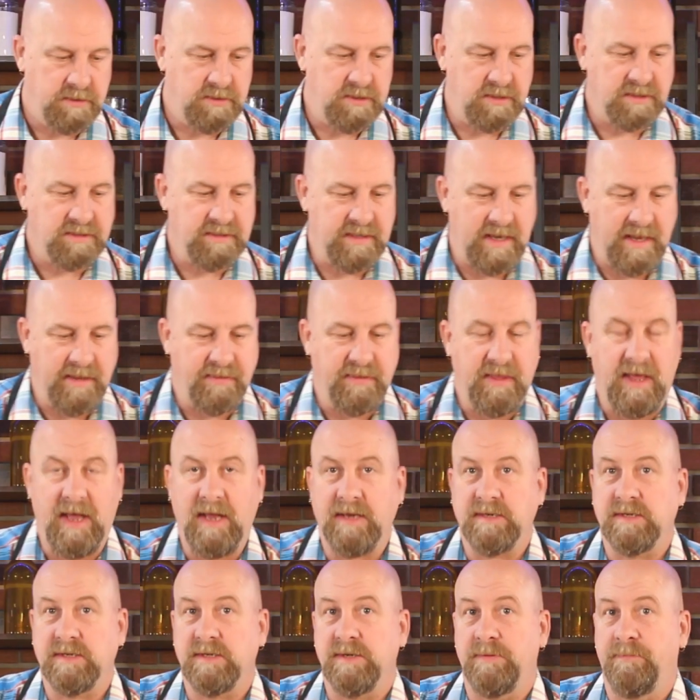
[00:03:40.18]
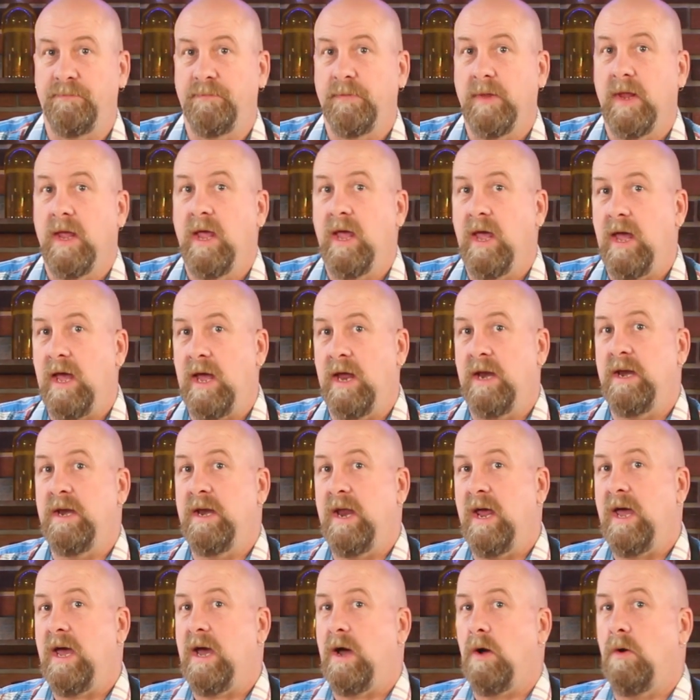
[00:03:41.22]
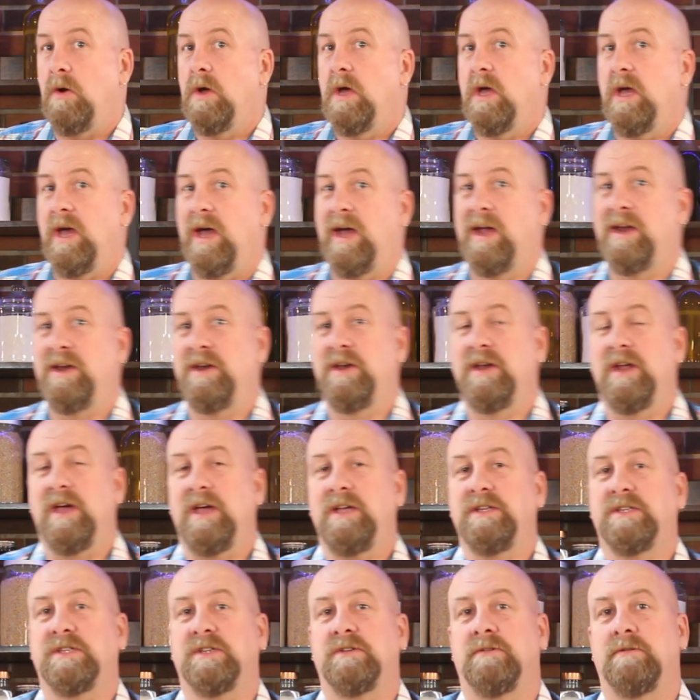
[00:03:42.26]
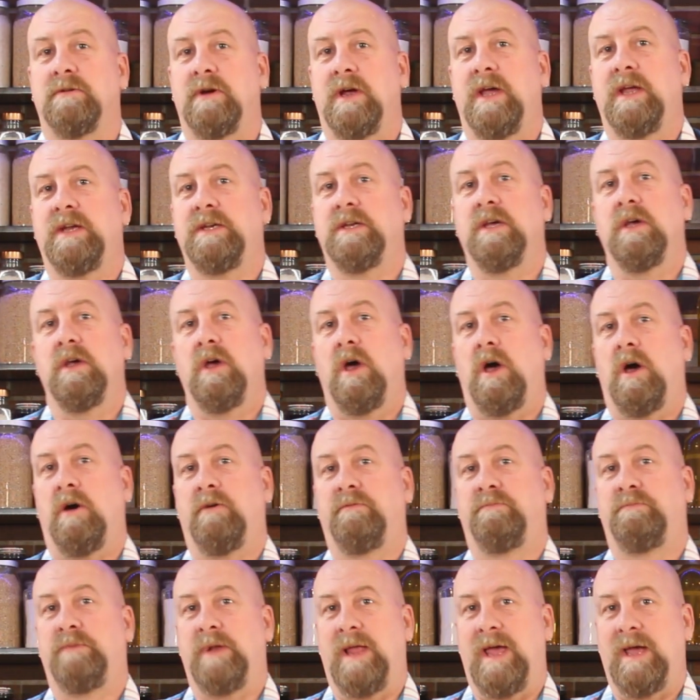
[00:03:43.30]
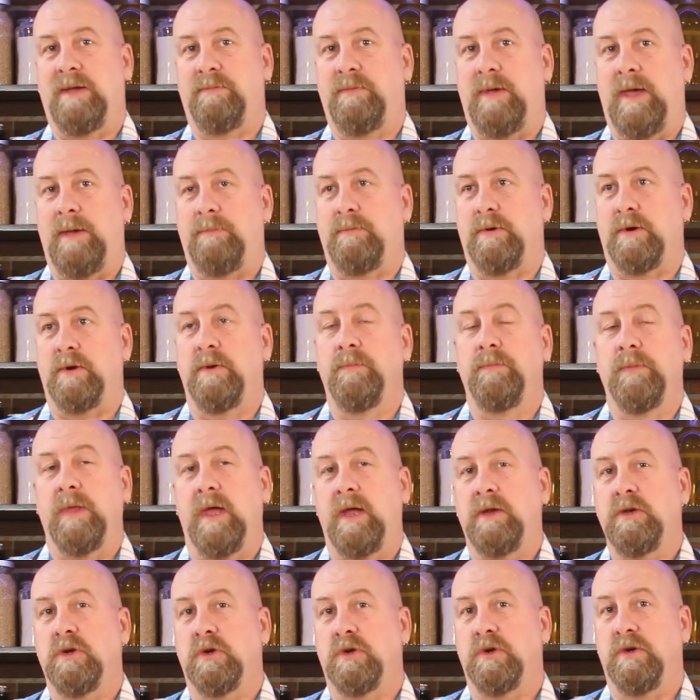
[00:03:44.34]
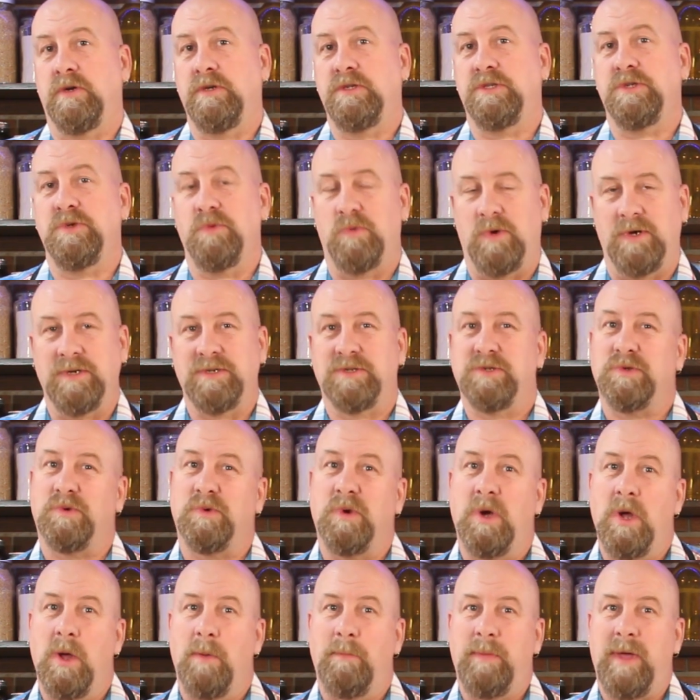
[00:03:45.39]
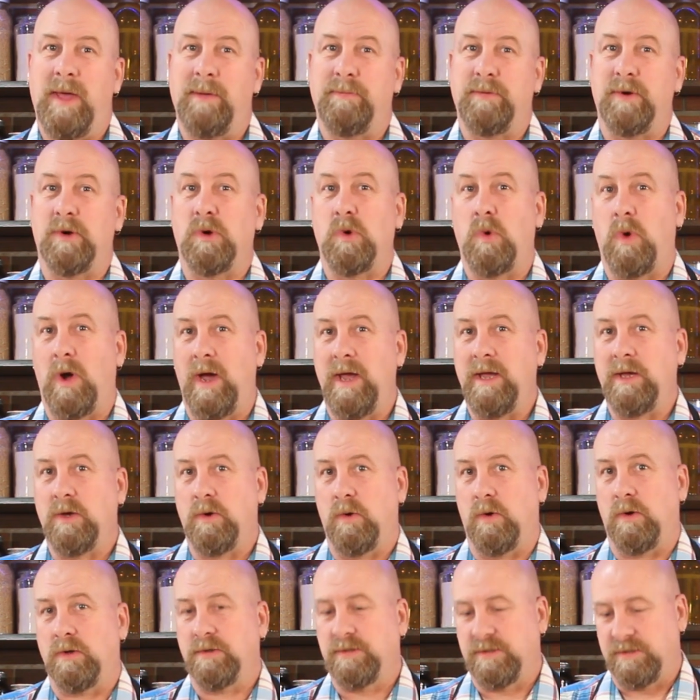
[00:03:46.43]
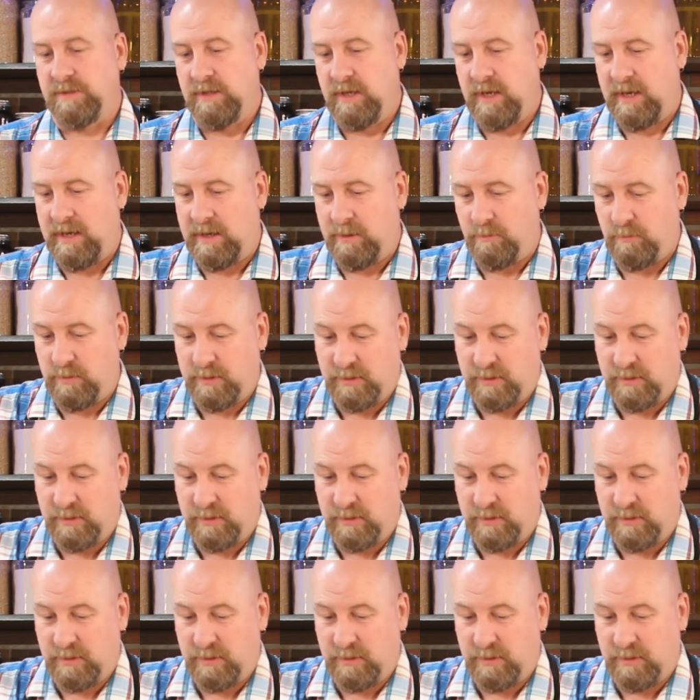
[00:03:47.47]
Just like that. And now a nice grind of black pepper, and you're going to want your pepper quite coarse, and we're